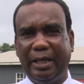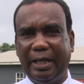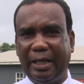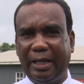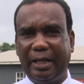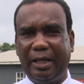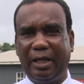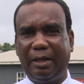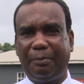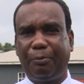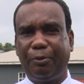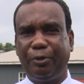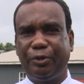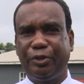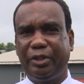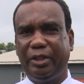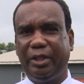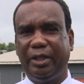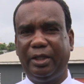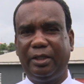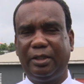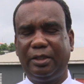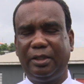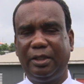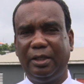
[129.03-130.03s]
airline
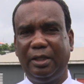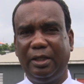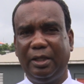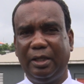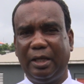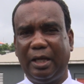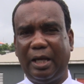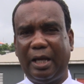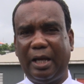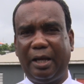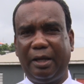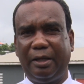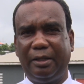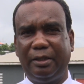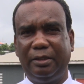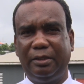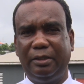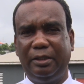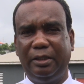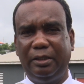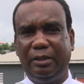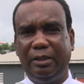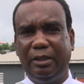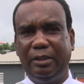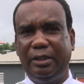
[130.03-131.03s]
appreciate uh,
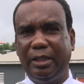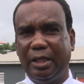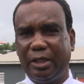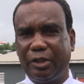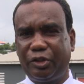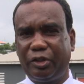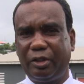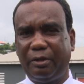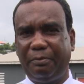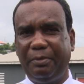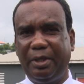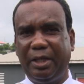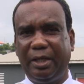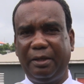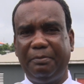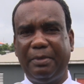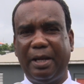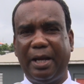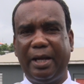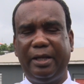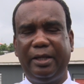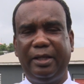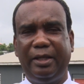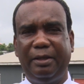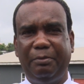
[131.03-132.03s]
the, the gesture made
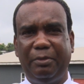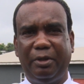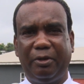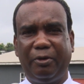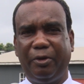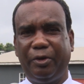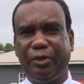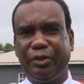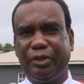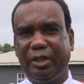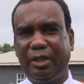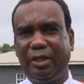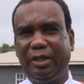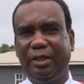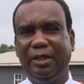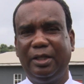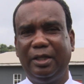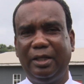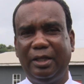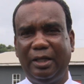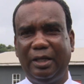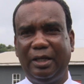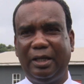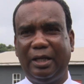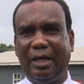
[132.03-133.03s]
by immigration.
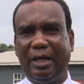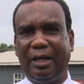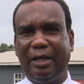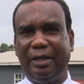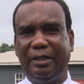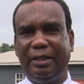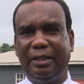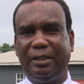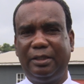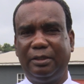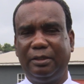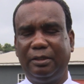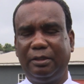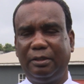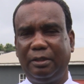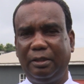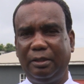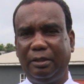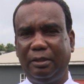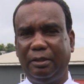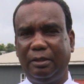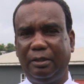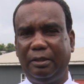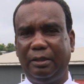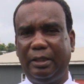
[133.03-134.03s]
Uh, this is
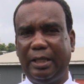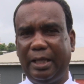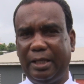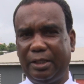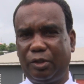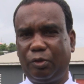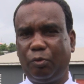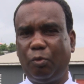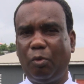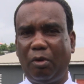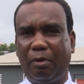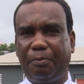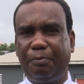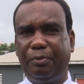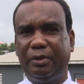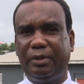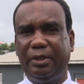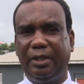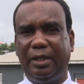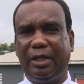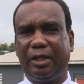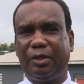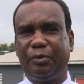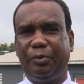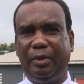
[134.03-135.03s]
less work, put
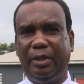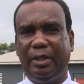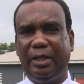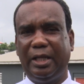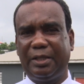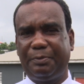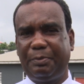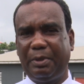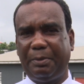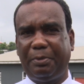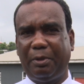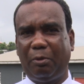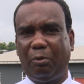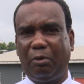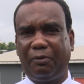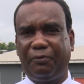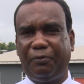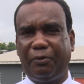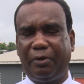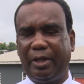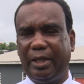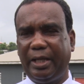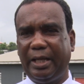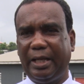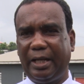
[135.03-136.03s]
it that way, less paperwork
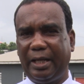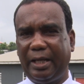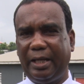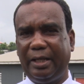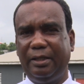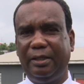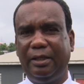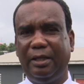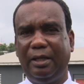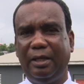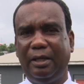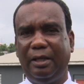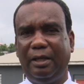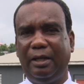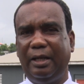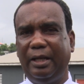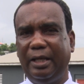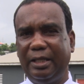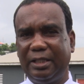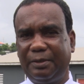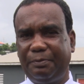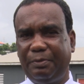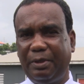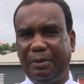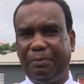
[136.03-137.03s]
for the airline,
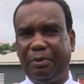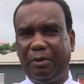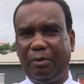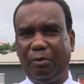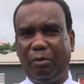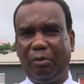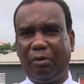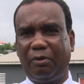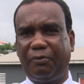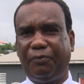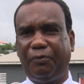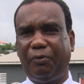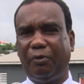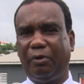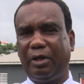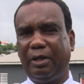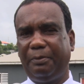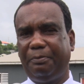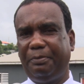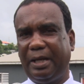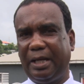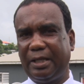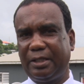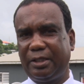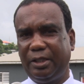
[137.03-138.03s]
less paperwork for
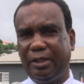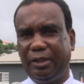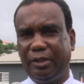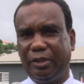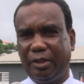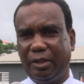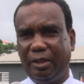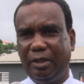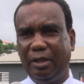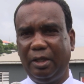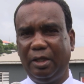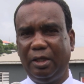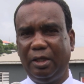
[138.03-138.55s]
the passenger.